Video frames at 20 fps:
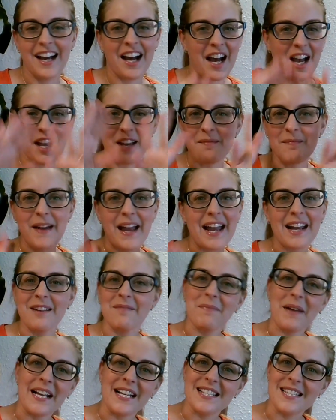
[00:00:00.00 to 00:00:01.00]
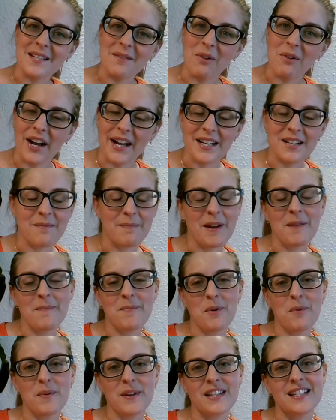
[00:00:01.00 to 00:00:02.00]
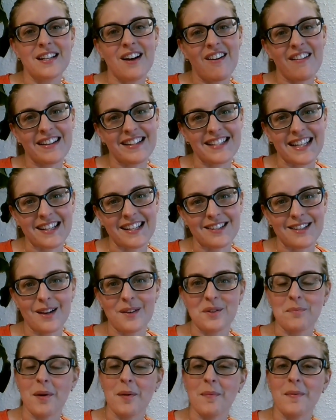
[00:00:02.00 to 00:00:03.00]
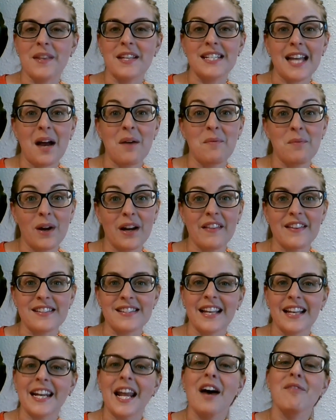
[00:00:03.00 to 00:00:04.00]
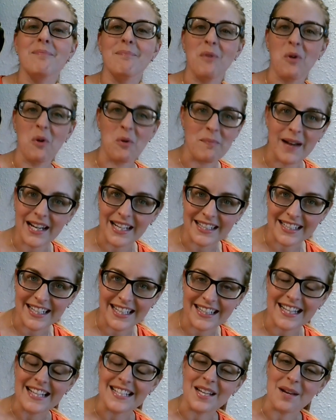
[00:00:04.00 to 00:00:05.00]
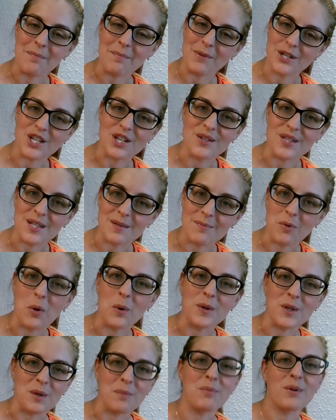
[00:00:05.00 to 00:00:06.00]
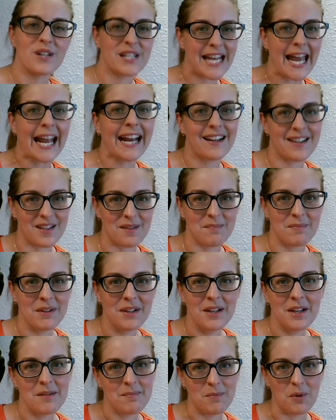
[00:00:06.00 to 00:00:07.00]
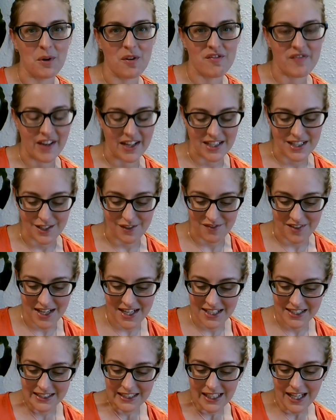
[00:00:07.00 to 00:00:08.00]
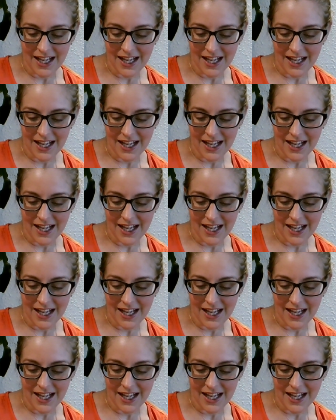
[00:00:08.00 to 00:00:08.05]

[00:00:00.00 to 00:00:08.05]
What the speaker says: I am pale and pasty white. People with darker skin tones or people that tan well in the sun have more melanin. Their skin produces more to protect them more effectively.